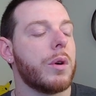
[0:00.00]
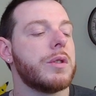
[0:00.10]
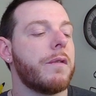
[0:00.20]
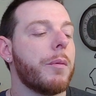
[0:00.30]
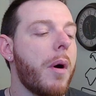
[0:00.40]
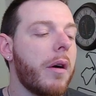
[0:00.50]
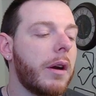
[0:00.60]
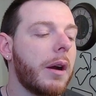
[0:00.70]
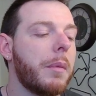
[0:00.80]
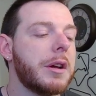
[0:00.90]
So if you're balling
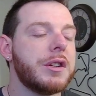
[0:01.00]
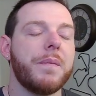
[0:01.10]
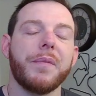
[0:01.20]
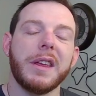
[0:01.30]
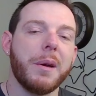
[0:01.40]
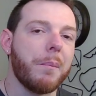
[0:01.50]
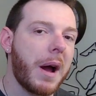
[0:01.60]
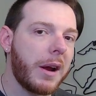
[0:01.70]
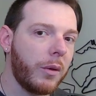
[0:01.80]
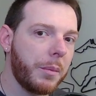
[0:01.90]
on a budget, you
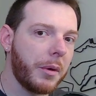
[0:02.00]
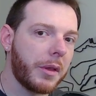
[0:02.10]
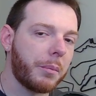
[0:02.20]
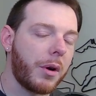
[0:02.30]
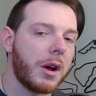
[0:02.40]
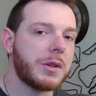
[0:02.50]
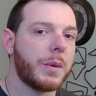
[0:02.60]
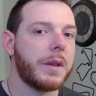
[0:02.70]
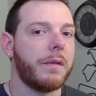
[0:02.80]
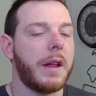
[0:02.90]
might only build the Bronze
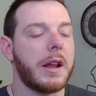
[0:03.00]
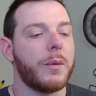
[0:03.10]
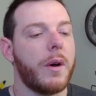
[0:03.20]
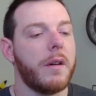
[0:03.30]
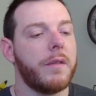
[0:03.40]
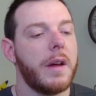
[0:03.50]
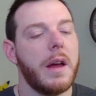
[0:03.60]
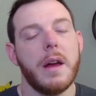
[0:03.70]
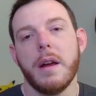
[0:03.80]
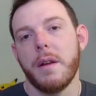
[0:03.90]
one, the flat 12.
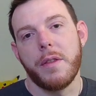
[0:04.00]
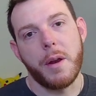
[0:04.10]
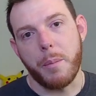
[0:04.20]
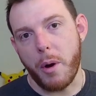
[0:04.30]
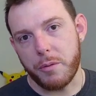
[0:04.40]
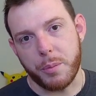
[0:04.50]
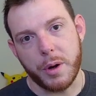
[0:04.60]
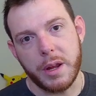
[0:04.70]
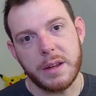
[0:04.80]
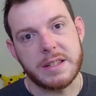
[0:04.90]
they're both
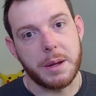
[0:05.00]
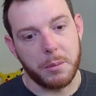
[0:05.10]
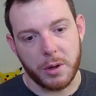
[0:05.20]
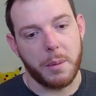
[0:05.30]
pretty similar. I